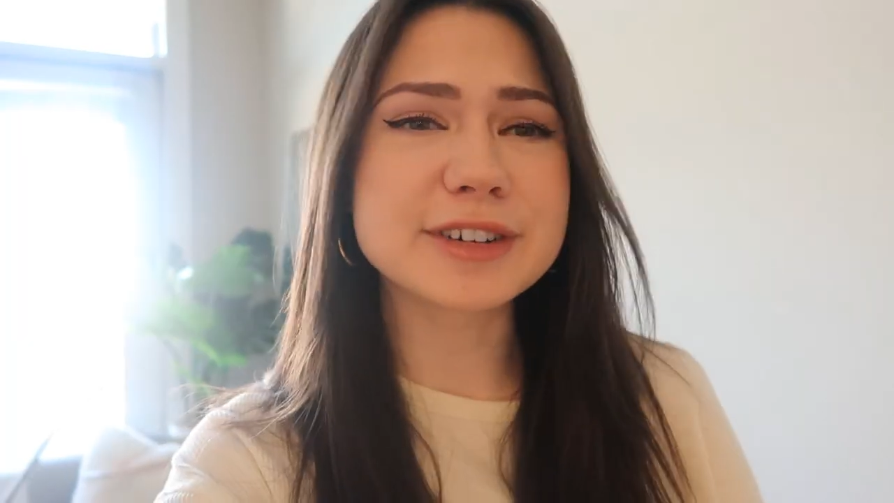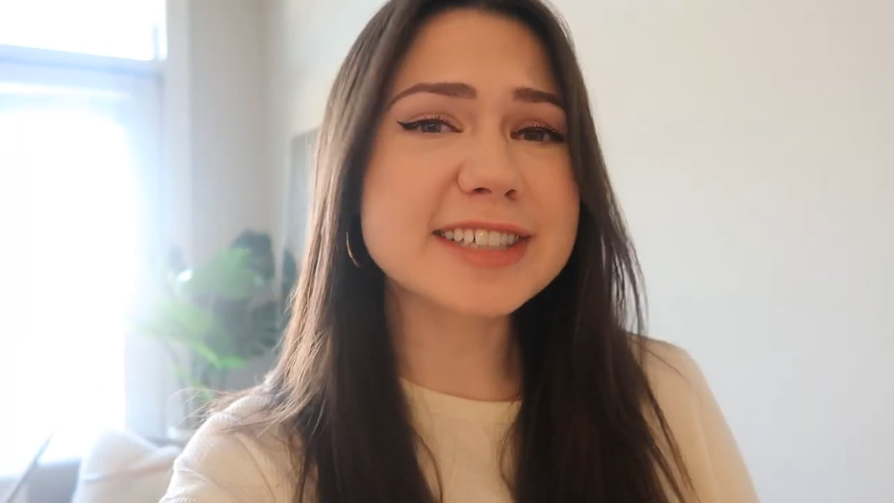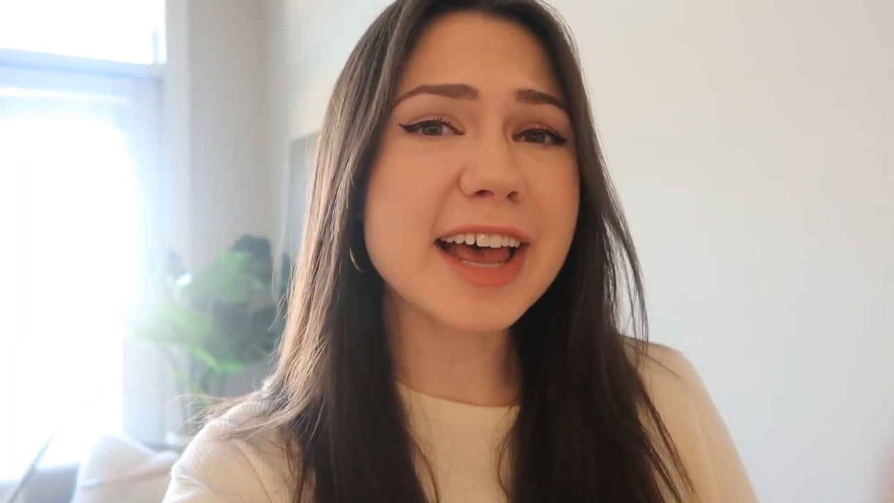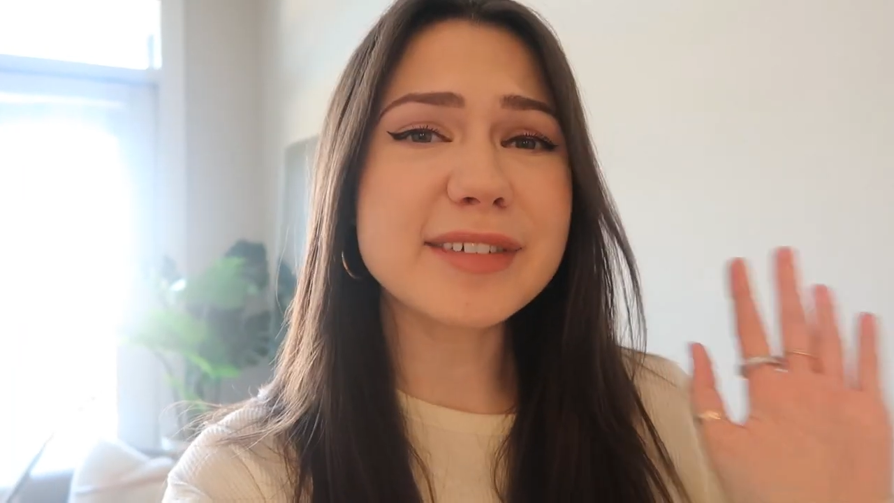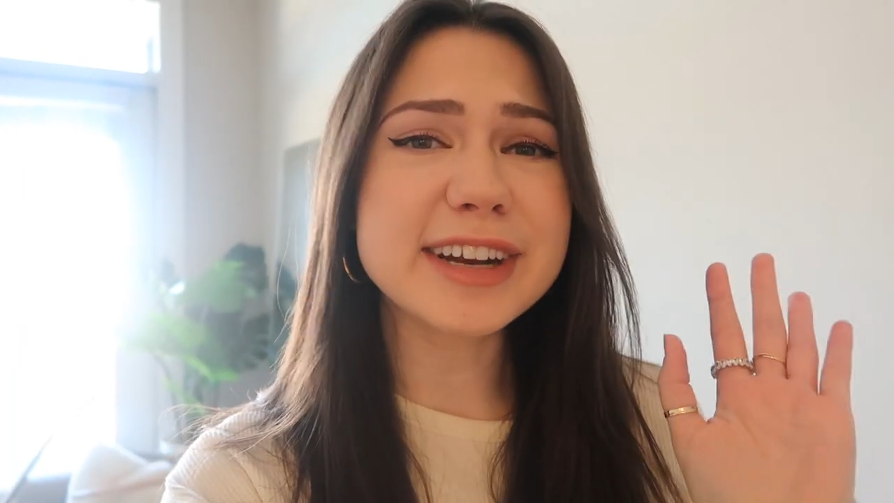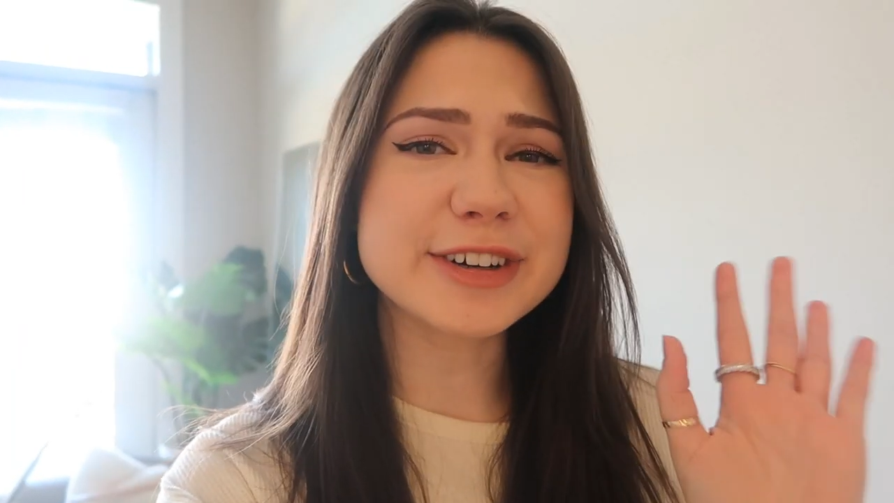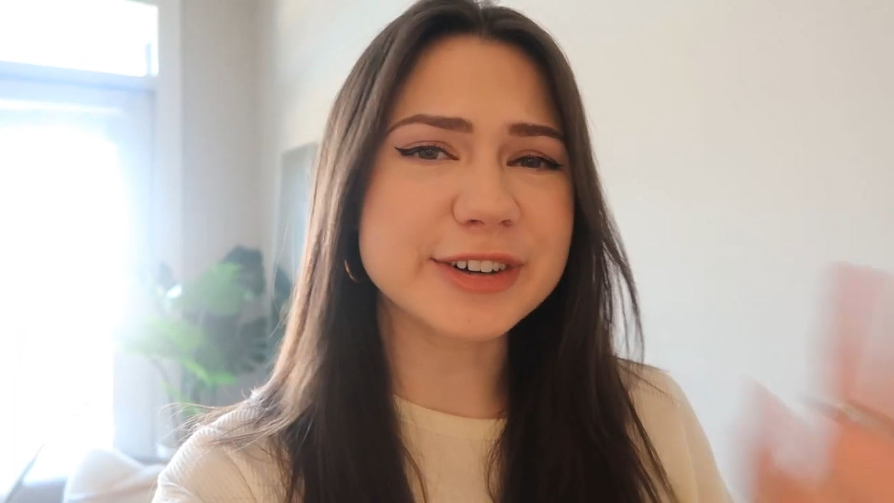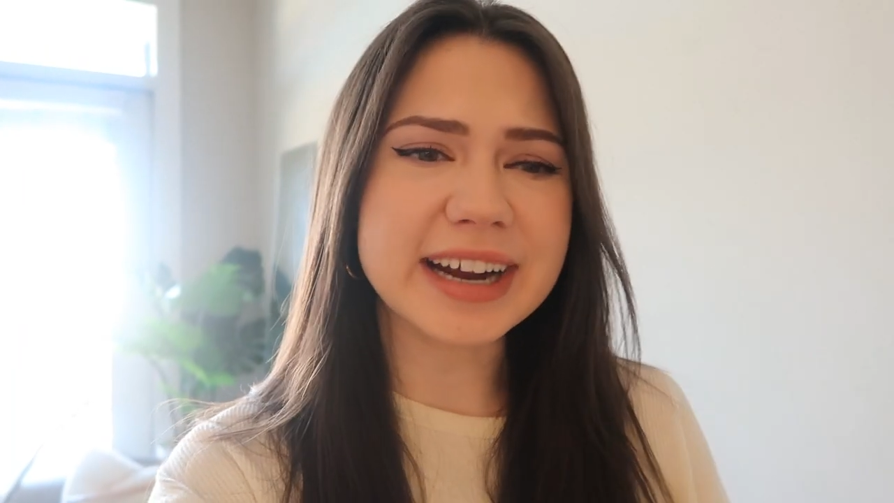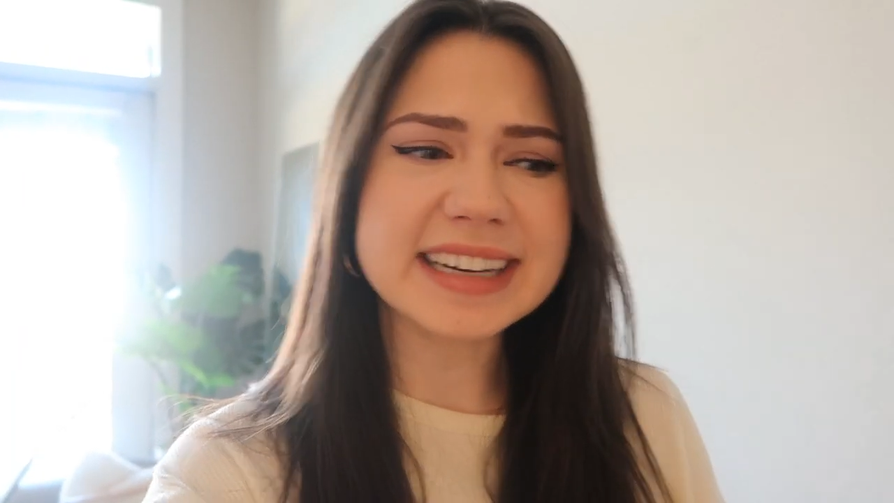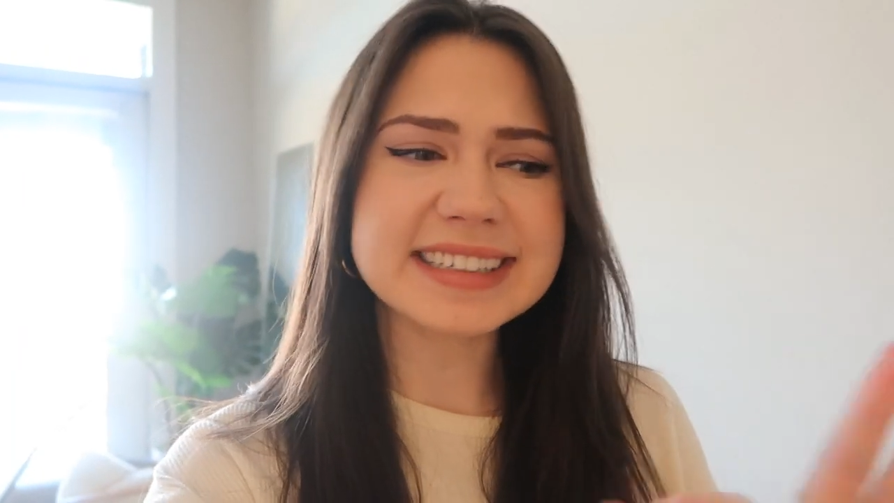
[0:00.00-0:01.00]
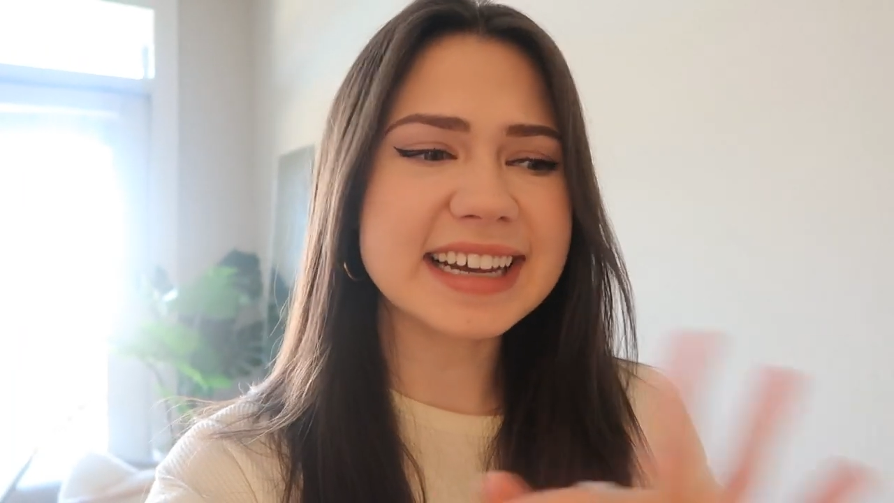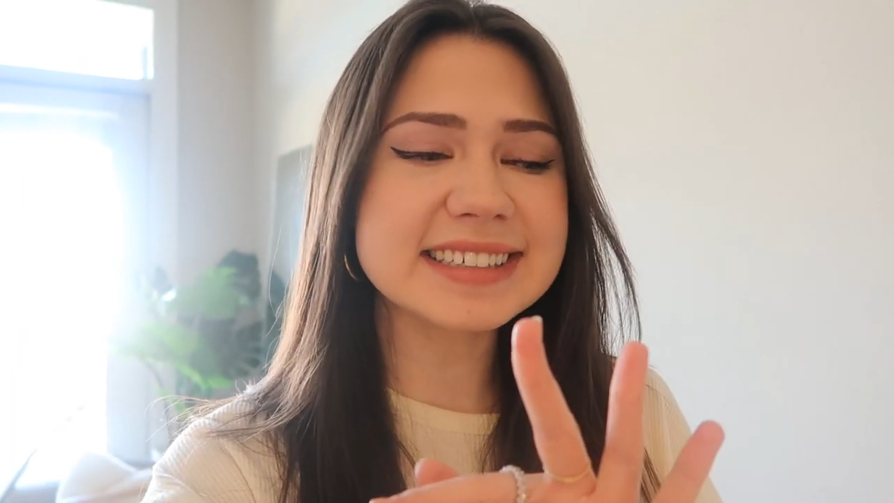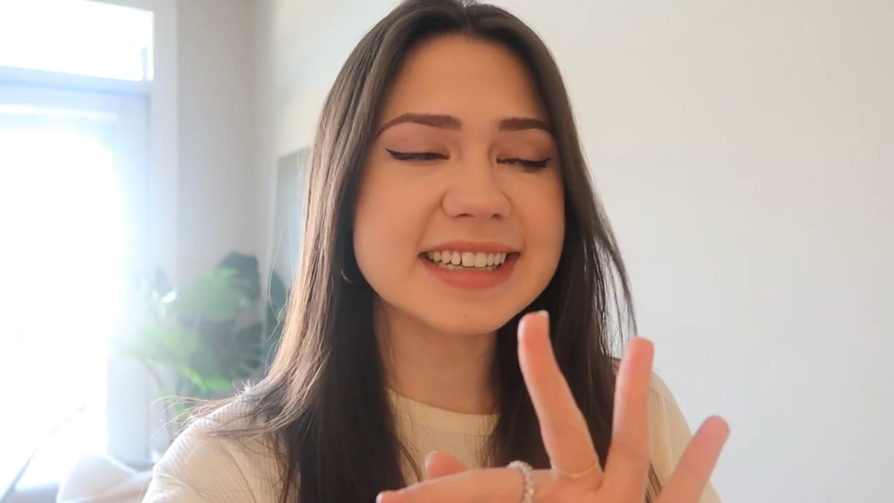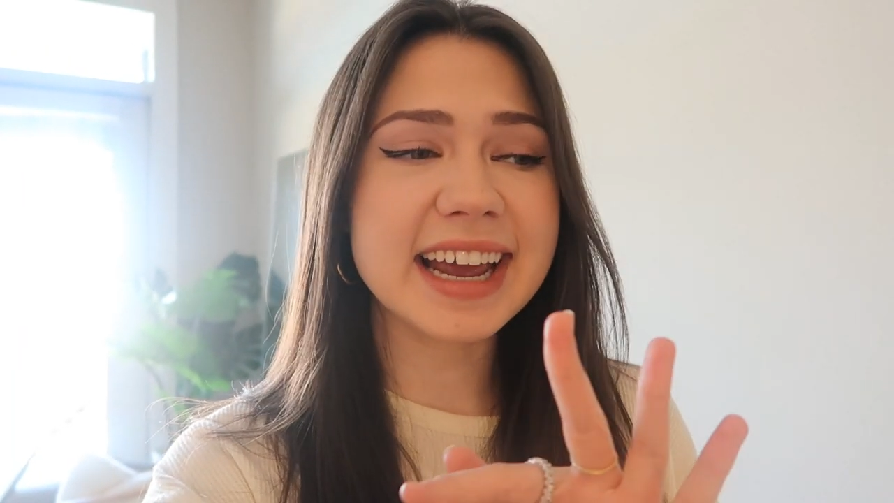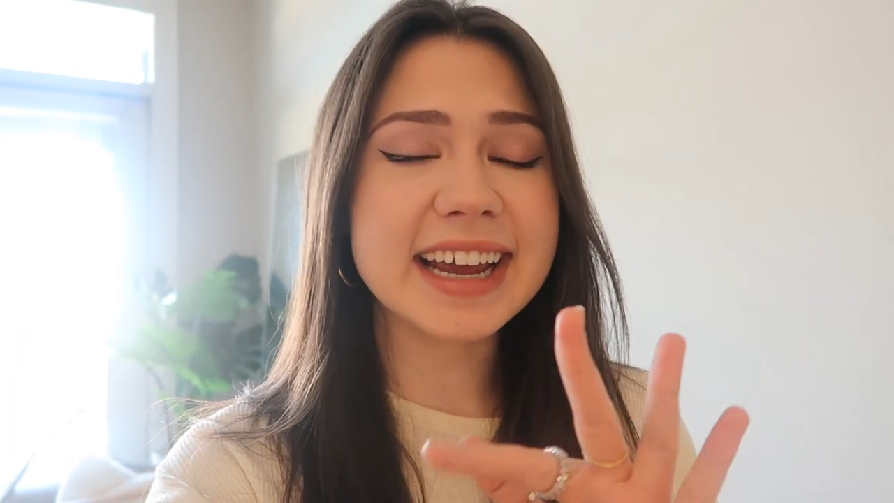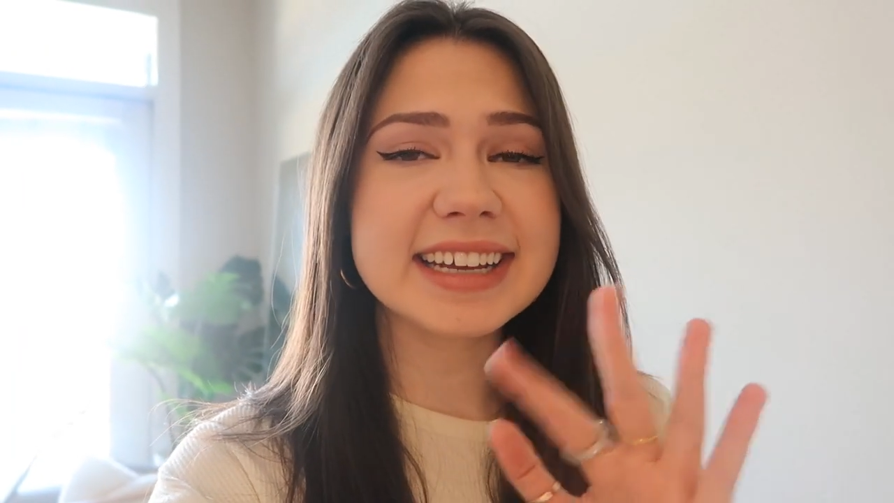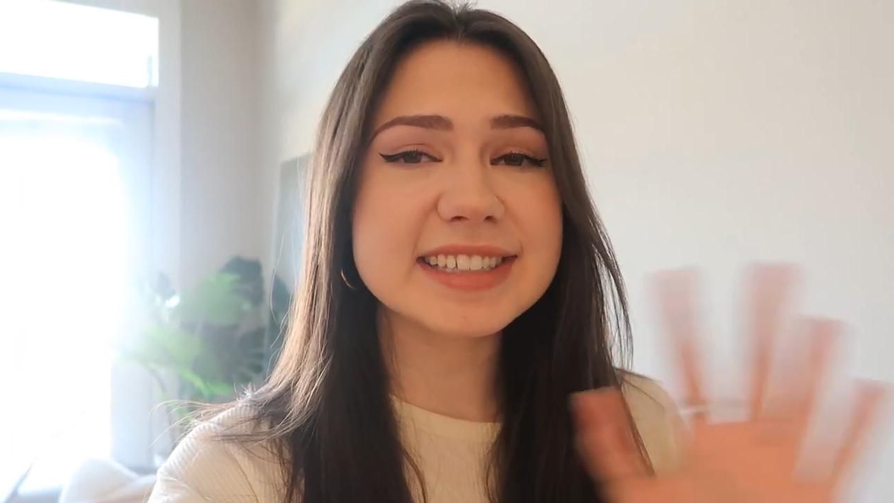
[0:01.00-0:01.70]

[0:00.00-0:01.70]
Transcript: we're just having a great day today.